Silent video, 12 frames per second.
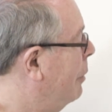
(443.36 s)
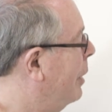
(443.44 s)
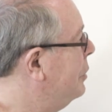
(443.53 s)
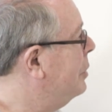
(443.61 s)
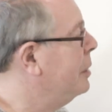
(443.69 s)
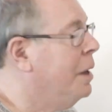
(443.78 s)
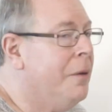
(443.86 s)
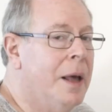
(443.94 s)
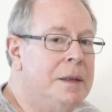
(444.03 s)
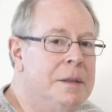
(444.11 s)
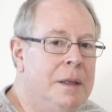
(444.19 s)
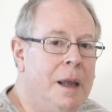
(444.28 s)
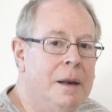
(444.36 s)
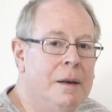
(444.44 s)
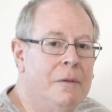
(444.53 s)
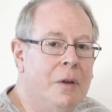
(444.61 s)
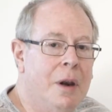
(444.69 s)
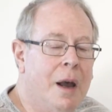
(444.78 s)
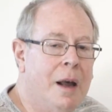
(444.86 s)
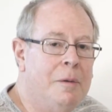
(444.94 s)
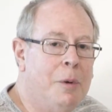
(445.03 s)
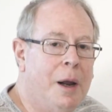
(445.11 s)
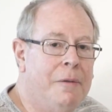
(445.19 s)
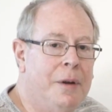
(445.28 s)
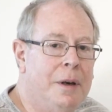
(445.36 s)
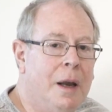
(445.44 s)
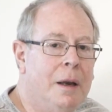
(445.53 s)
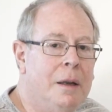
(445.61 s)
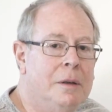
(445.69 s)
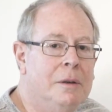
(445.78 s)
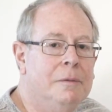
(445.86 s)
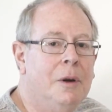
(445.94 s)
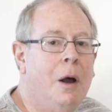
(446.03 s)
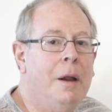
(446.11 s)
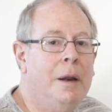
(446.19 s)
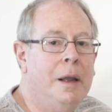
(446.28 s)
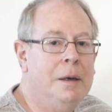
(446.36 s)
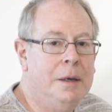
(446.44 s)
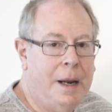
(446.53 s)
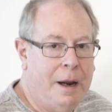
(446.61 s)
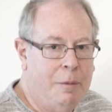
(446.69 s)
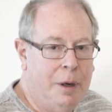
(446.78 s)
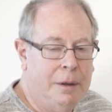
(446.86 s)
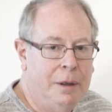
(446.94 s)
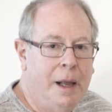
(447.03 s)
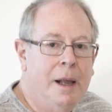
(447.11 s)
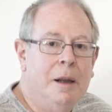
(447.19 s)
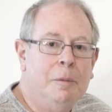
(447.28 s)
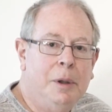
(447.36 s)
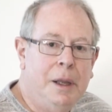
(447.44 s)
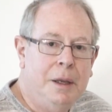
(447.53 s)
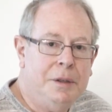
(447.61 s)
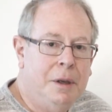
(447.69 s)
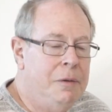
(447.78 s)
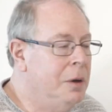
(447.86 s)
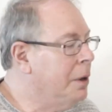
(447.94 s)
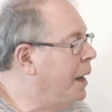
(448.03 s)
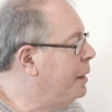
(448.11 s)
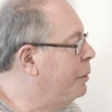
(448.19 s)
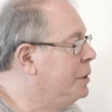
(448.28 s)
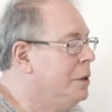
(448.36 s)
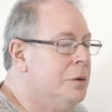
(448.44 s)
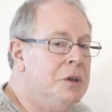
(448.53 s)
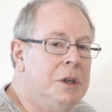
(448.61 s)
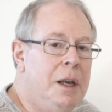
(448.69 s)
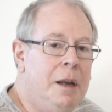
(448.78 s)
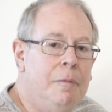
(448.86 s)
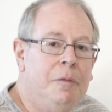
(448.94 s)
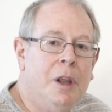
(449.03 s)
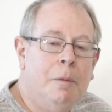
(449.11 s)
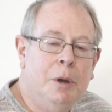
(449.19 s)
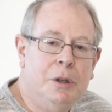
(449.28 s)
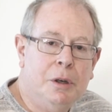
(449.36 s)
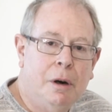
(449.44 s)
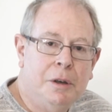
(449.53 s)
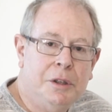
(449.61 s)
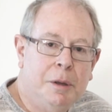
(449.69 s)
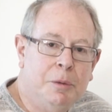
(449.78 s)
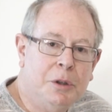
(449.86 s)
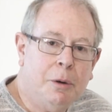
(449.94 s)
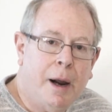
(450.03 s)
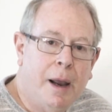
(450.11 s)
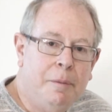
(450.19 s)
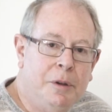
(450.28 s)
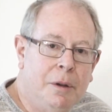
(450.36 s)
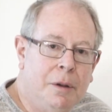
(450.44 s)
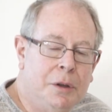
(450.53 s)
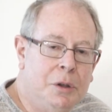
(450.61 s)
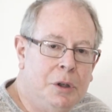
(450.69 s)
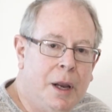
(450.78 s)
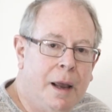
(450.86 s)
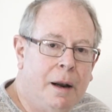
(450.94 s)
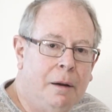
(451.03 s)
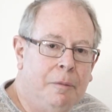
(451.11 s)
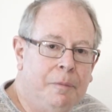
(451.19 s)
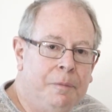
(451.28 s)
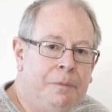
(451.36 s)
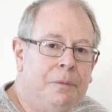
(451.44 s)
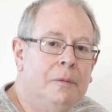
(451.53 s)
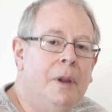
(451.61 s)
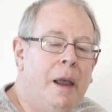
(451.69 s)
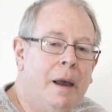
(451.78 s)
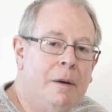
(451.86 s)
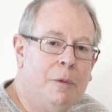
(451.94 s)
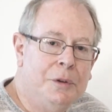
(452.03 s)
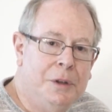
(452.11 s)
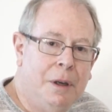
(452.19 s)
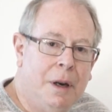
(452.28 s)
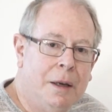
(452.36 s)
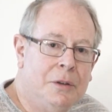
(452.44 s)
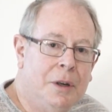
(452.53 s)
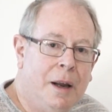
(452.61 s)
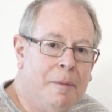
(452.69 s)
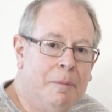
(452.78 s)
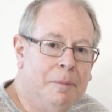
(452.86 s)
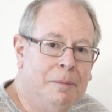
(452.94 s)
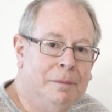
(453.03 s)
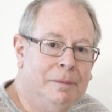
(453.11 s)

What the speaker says: question, and that's the end of the nonprofit nugget on endowment. Please, if you like what you see, be sure and subscribe to this channel, and we'll see you next time.